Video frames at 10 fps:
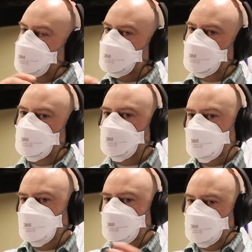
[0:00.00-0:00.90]
how they
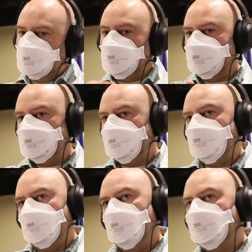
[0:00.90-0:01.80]
would live in our
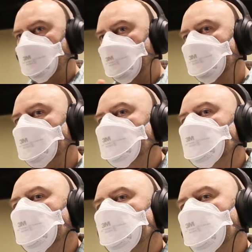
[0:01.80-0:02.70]
climate and
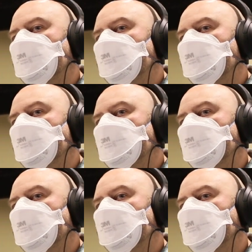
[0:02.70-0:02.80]
stuff. So